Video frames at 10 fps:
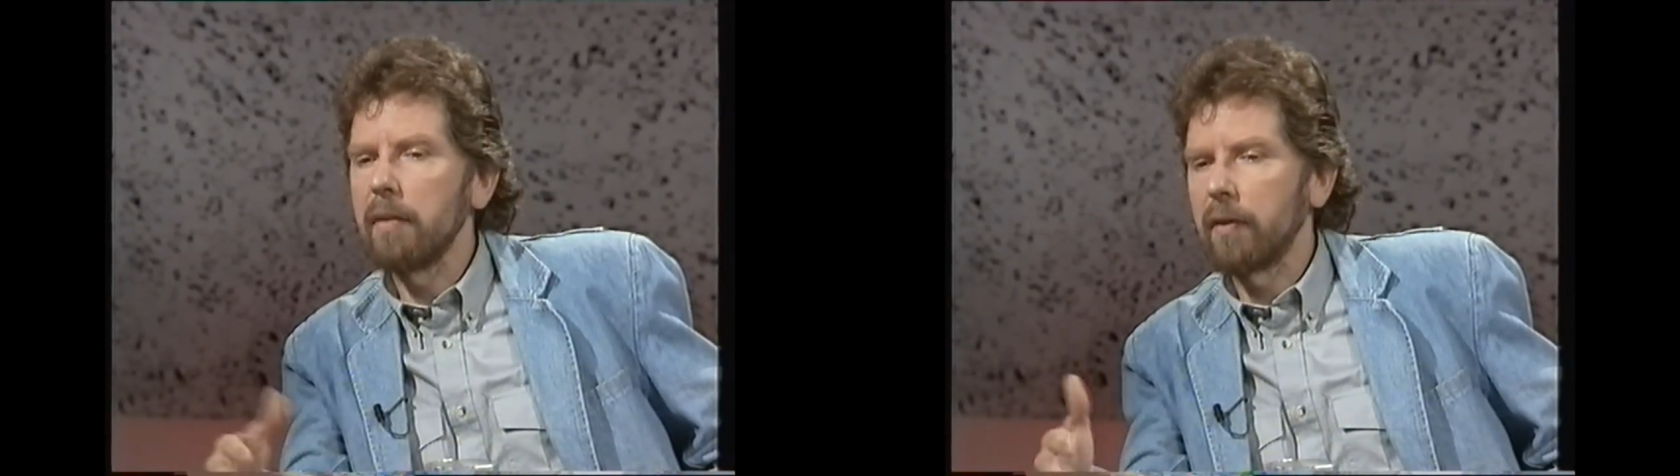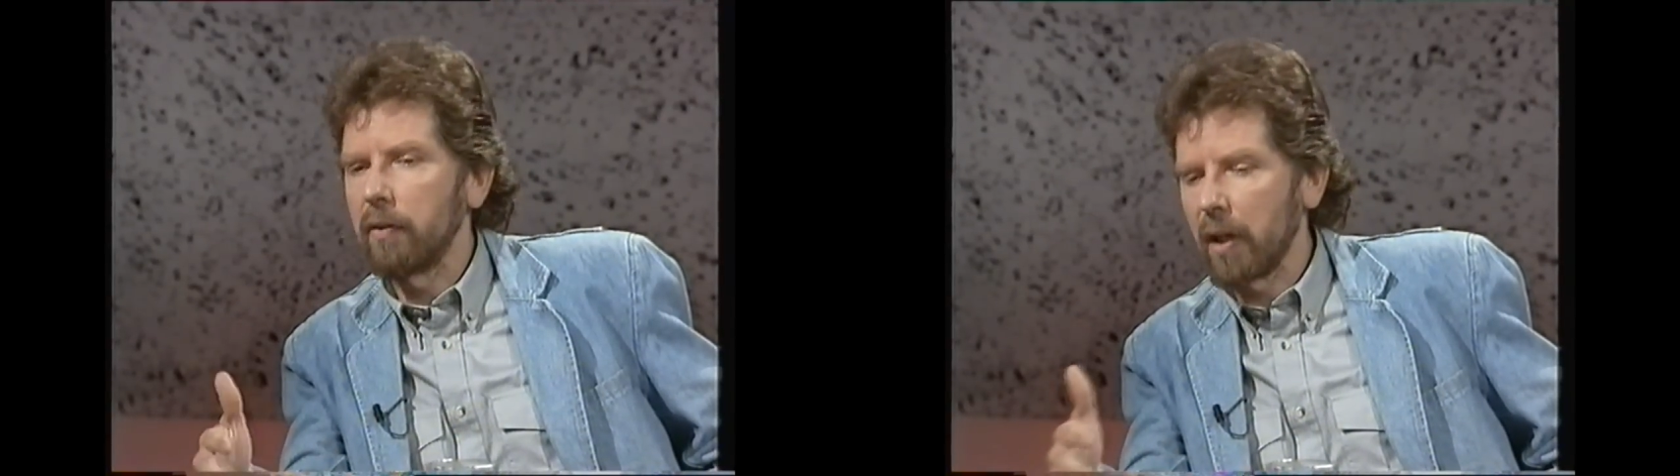
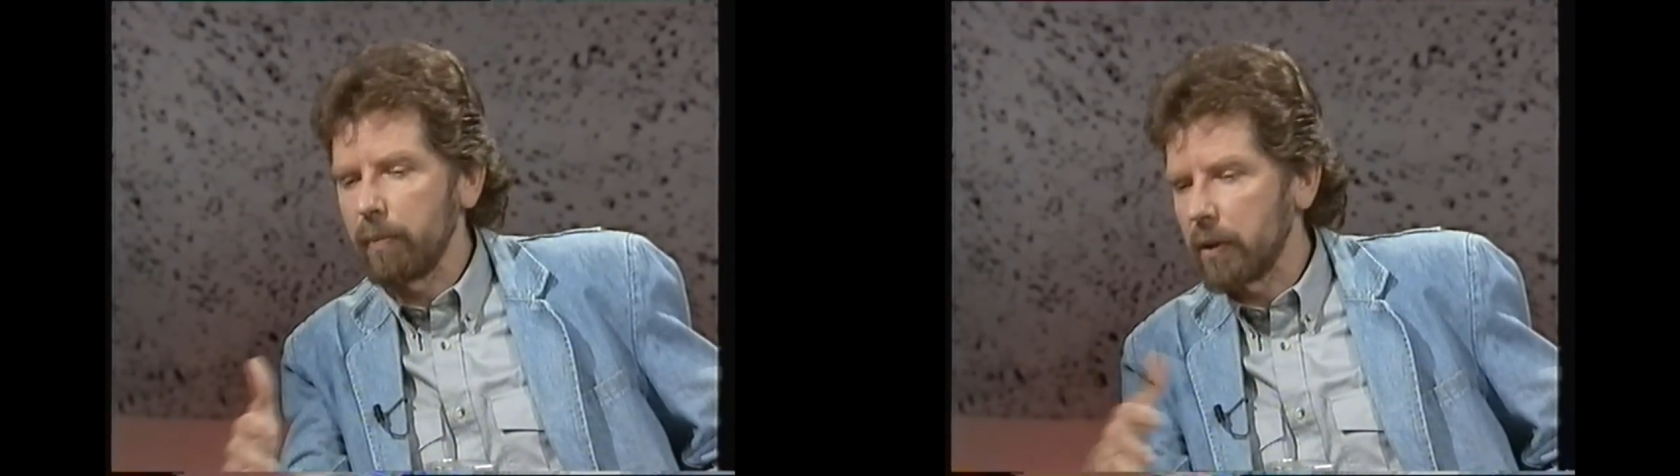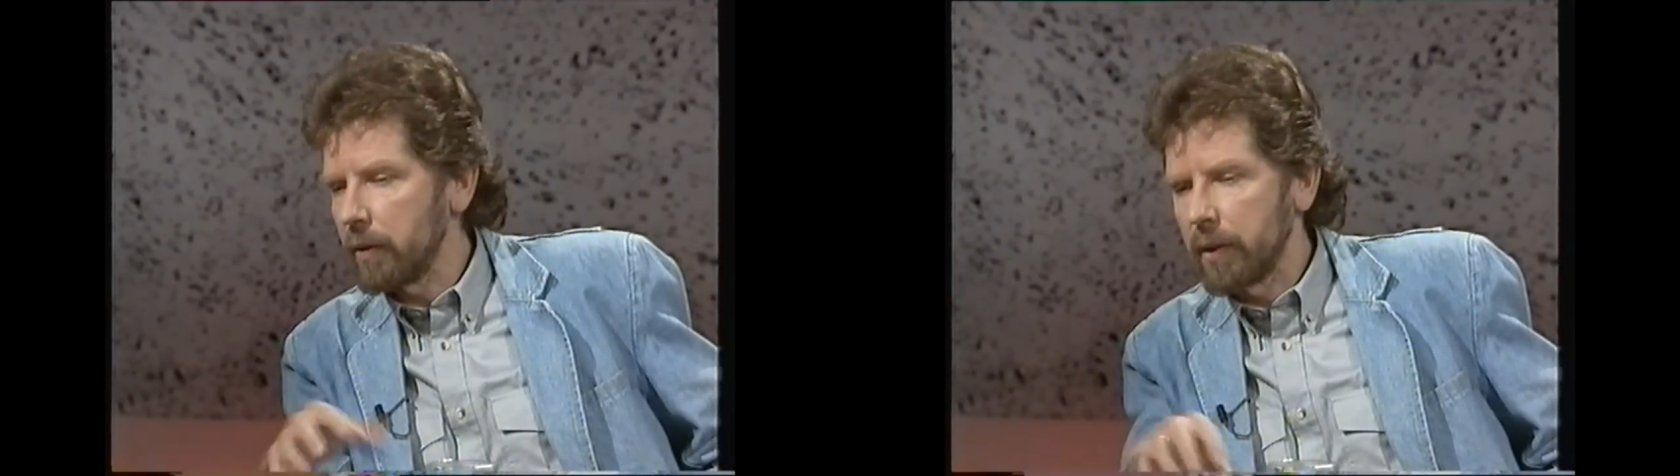for example,